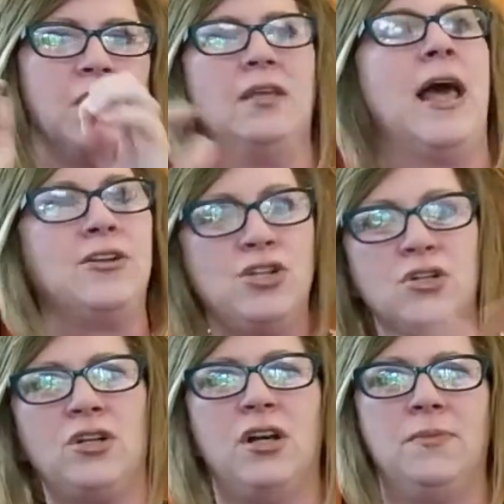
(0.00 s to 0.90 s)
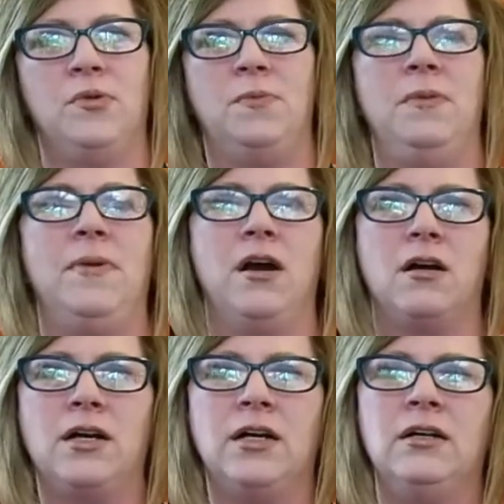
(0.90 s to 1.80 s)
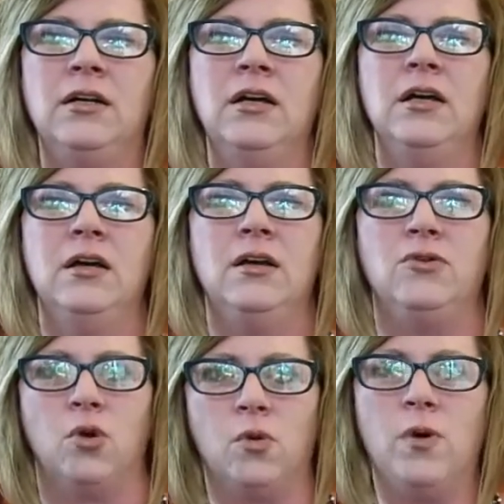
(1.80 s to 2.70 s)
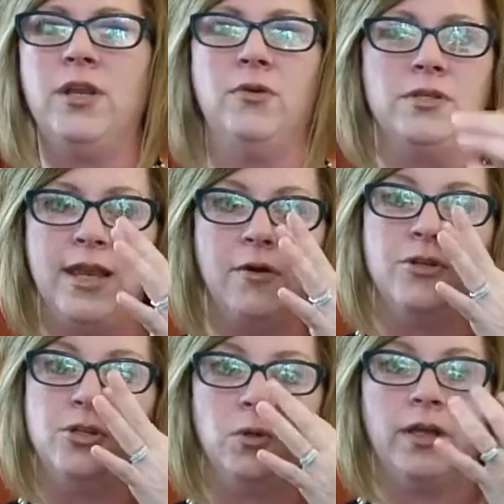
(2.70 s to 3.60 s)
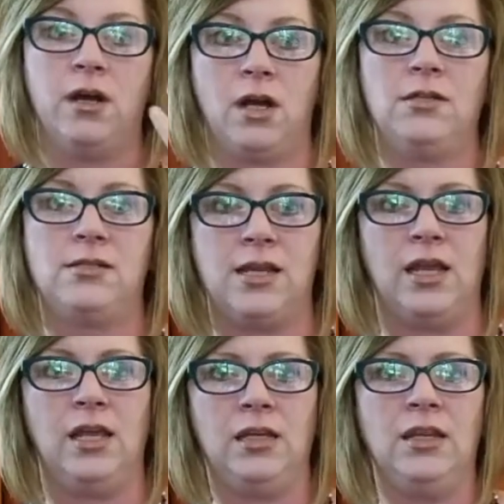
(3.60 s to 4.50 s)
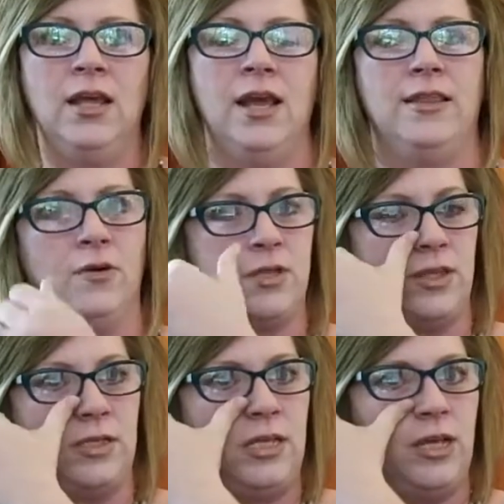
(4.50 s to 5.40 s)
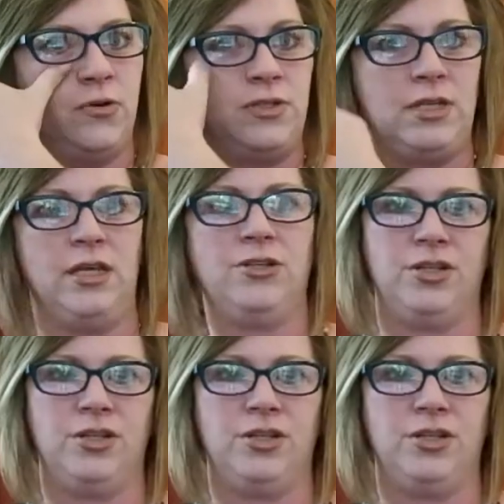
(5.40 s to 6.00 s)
National tournament would be Bianca Norwood, who is now at Juilliard studying, and that was at the TOC.